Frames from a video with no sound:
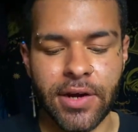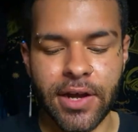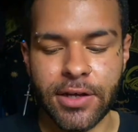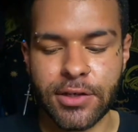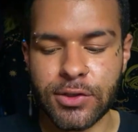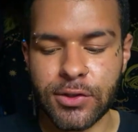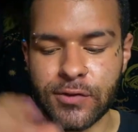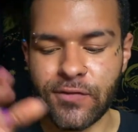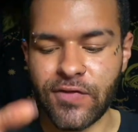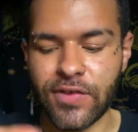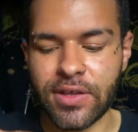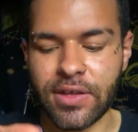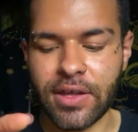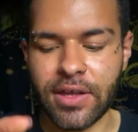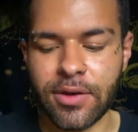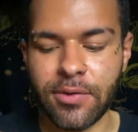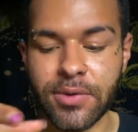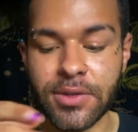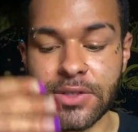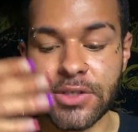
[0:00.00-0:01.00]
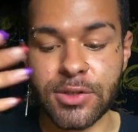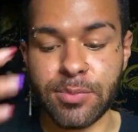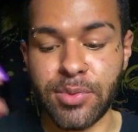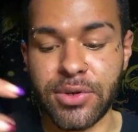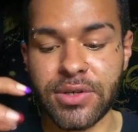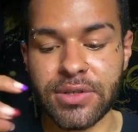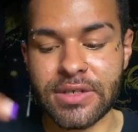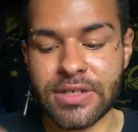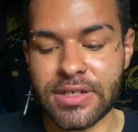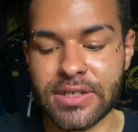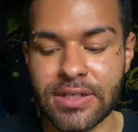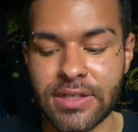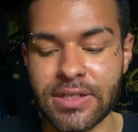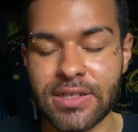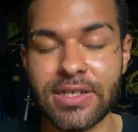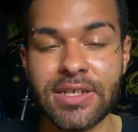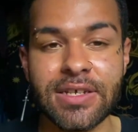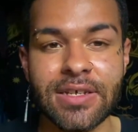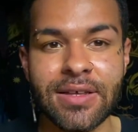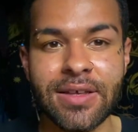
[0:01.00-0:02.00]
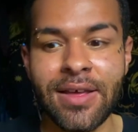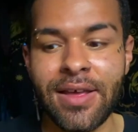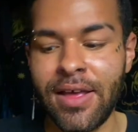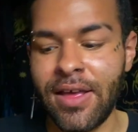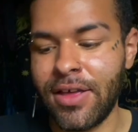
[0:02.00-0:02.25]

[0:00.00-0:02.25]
I do feel like once you put distance in it,